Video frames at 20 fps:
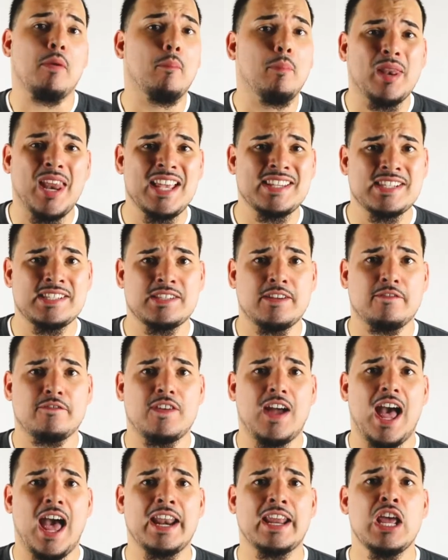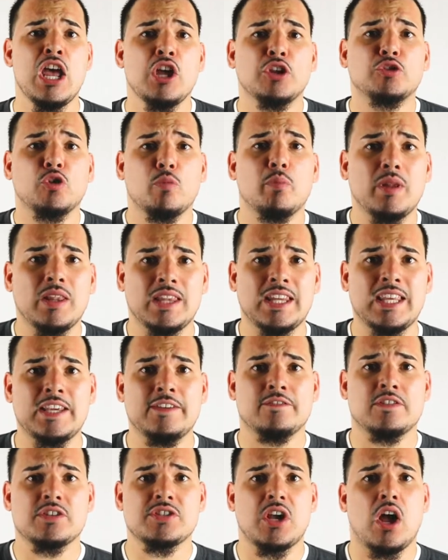the blessings of God to
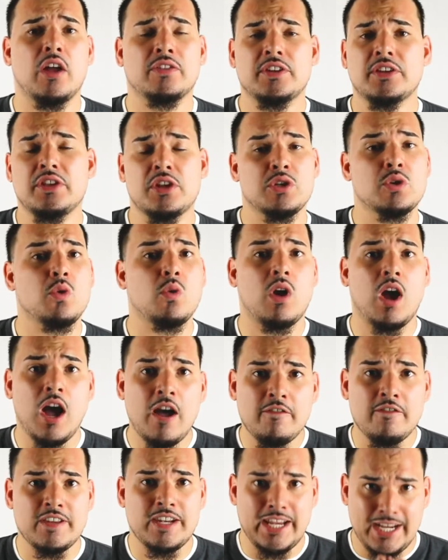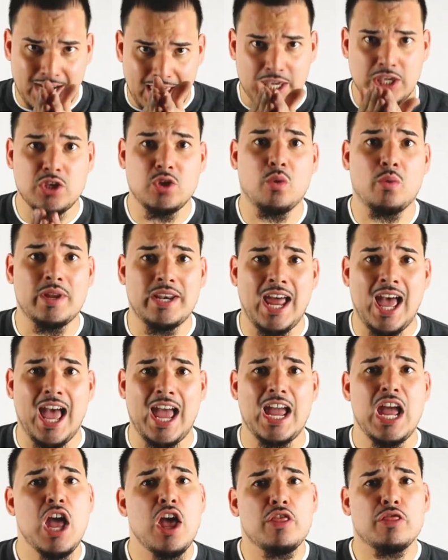believers under the new covenant like you and I,